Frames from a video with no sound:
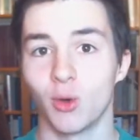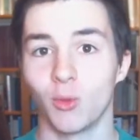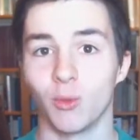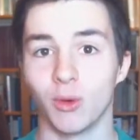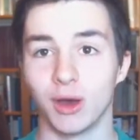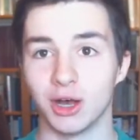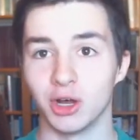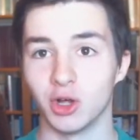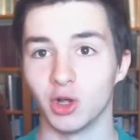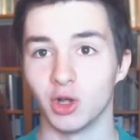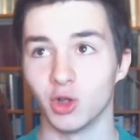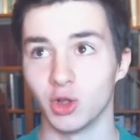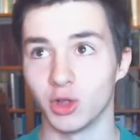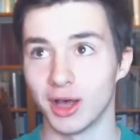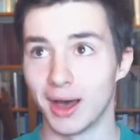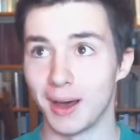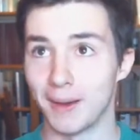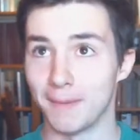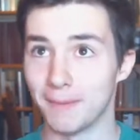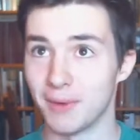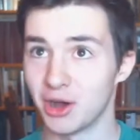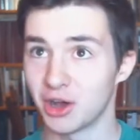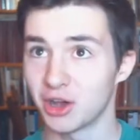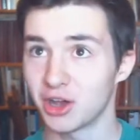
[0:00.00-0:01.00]
Well,
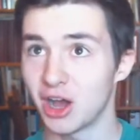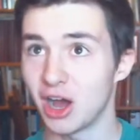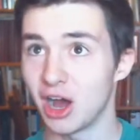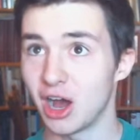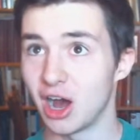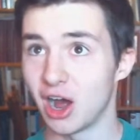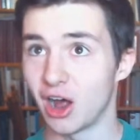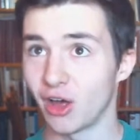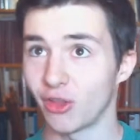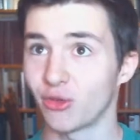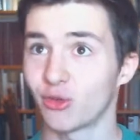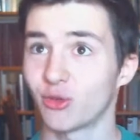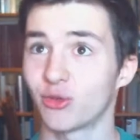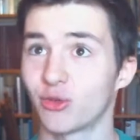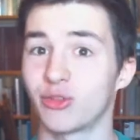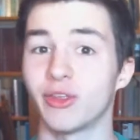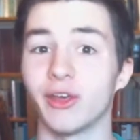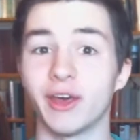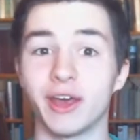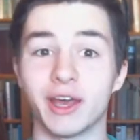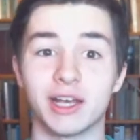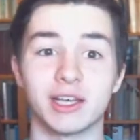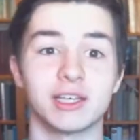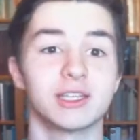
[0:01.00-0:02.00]
among other
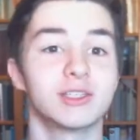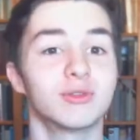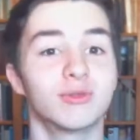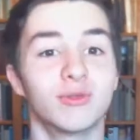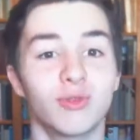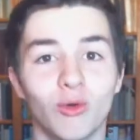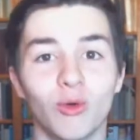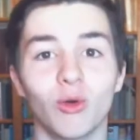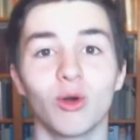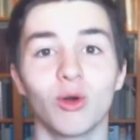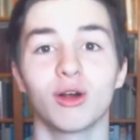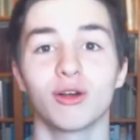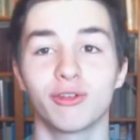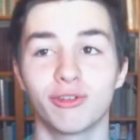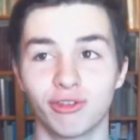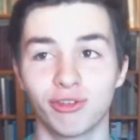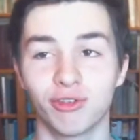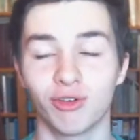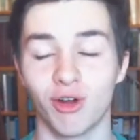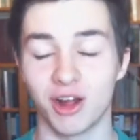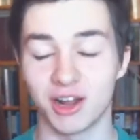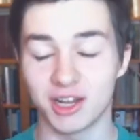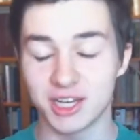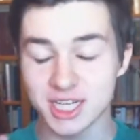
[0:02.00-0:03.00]
things,
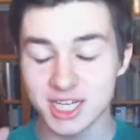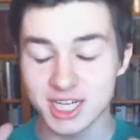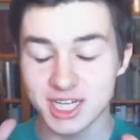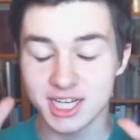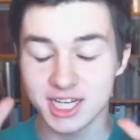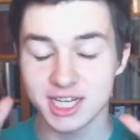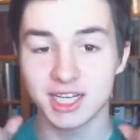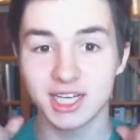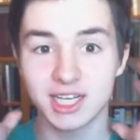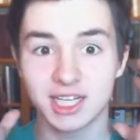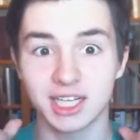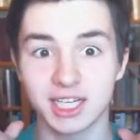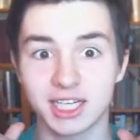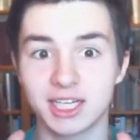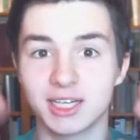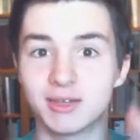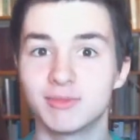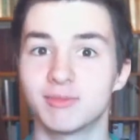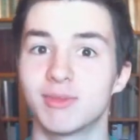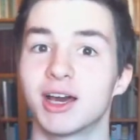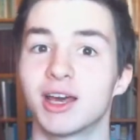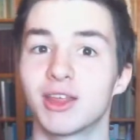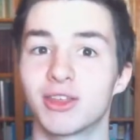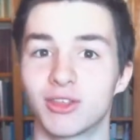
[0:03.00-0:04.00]
forefront, like
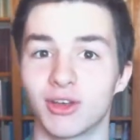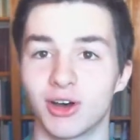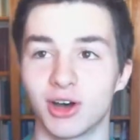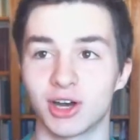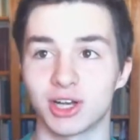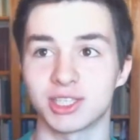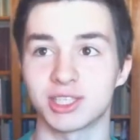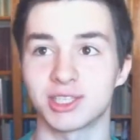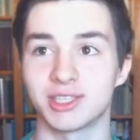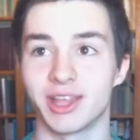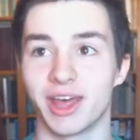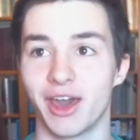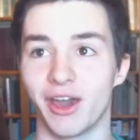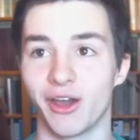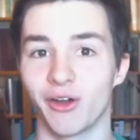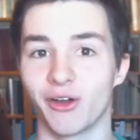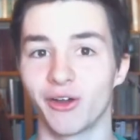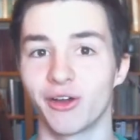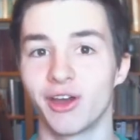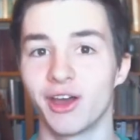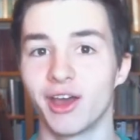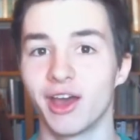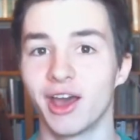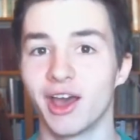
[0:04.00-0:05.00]
in my thoughts
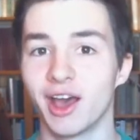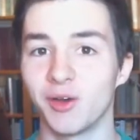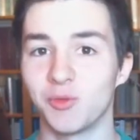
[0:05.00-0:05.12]
there,